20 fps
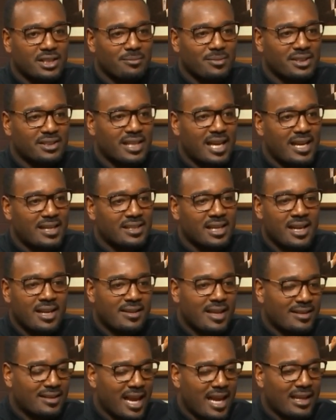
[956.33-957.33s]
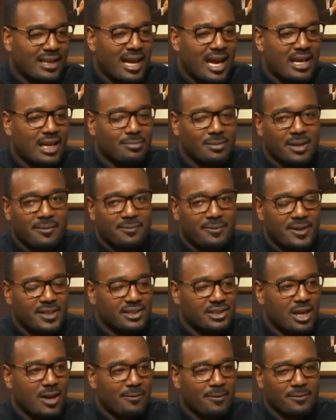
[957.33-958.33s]
of mistakes that lineup can
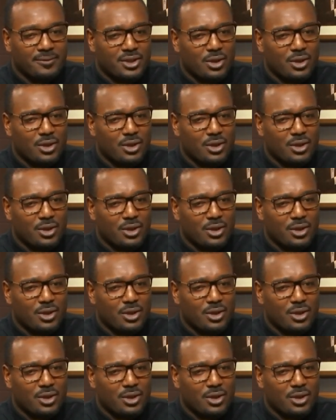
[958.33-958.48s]
feast off of.